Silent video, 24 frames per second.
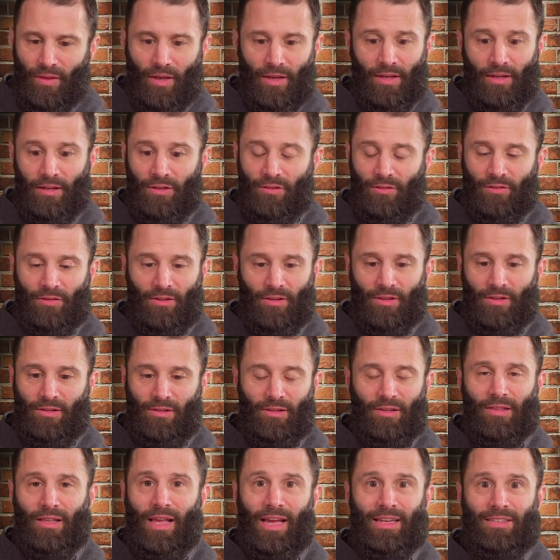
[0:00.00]
is
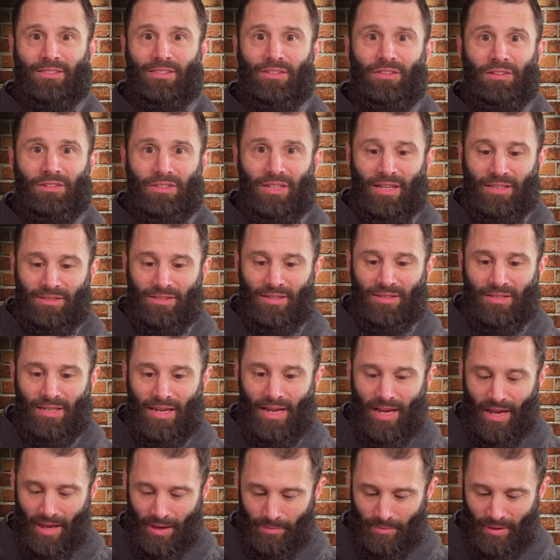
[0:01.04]
lasted the test of
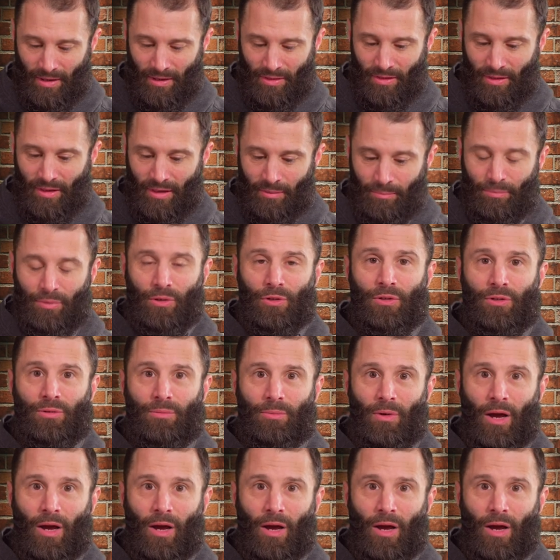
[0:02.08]
time and the abu